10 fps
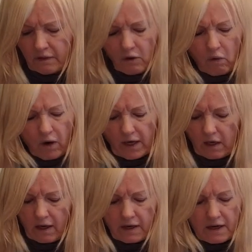quite a
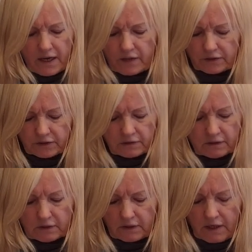lot of hikes.
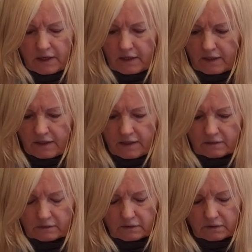
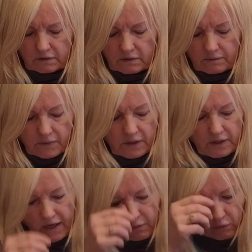
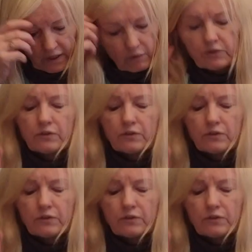And what I would